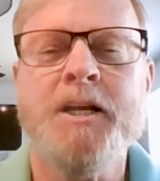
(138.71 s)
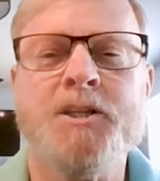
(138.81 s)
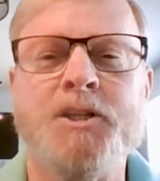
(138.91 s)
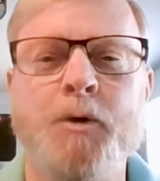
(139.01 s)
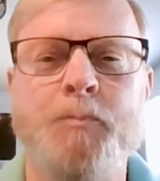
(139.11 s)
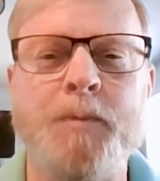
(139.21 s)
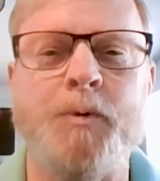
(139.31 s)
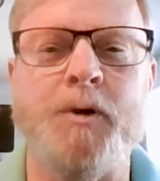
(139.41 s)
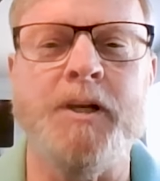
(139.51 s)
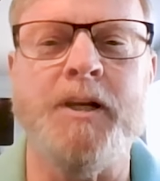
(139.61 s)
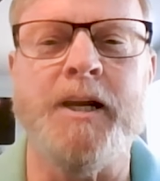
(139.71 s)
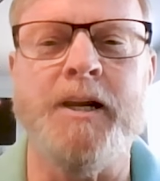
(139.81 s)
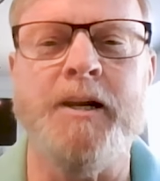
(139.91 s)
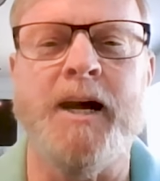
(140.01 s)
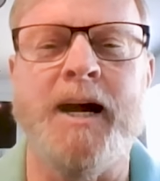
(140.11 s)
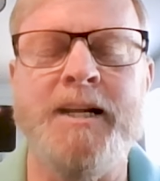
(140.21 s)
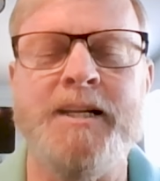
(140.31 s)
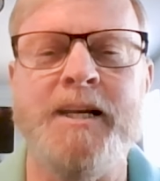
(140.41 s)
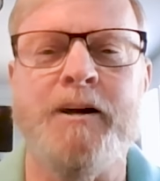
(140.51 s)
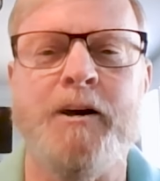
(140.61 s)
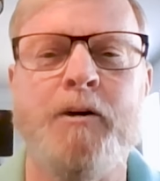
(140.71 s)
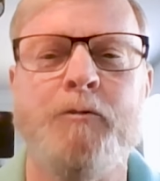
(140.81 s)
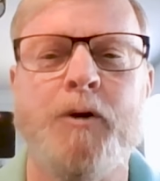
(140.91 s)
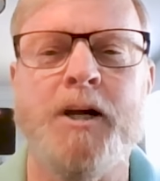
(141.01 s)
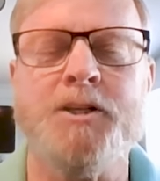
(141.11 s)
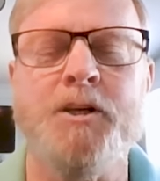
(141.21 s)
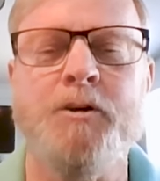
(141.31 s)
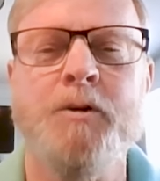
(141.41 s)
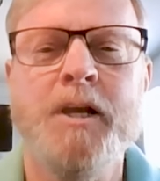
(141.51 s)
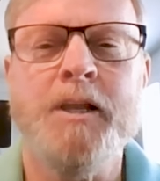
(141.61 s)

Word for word: so people can get an idea of also